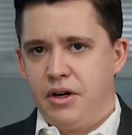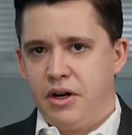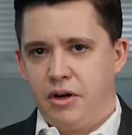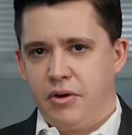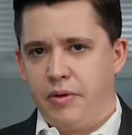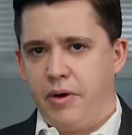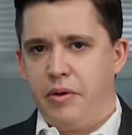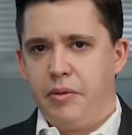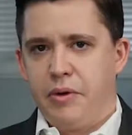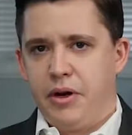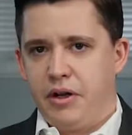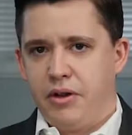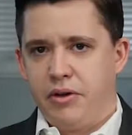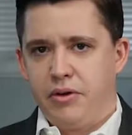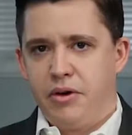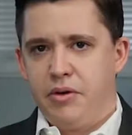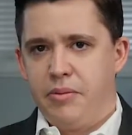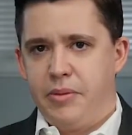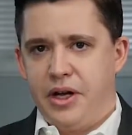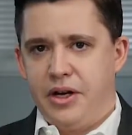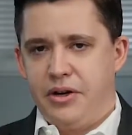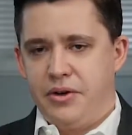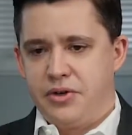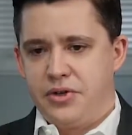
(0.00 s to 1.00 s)
a great way to learn
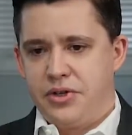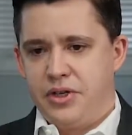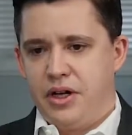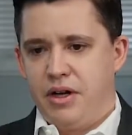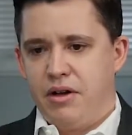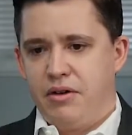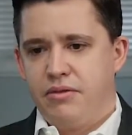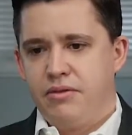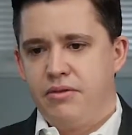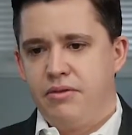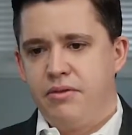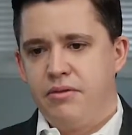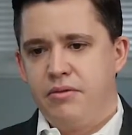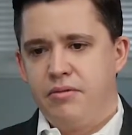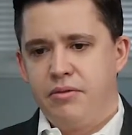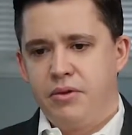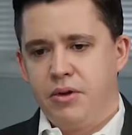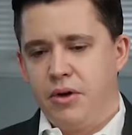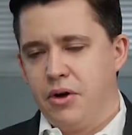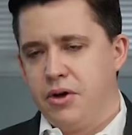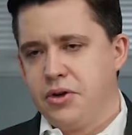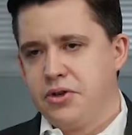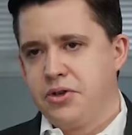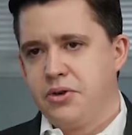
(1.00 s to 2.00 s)
about yourself.
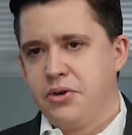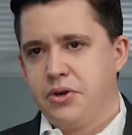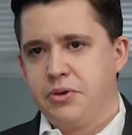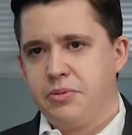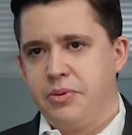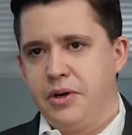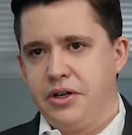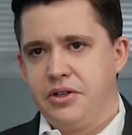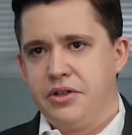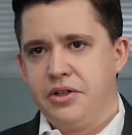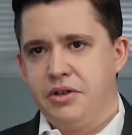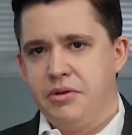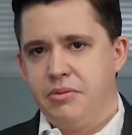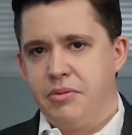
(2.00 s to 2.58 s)
You're also expected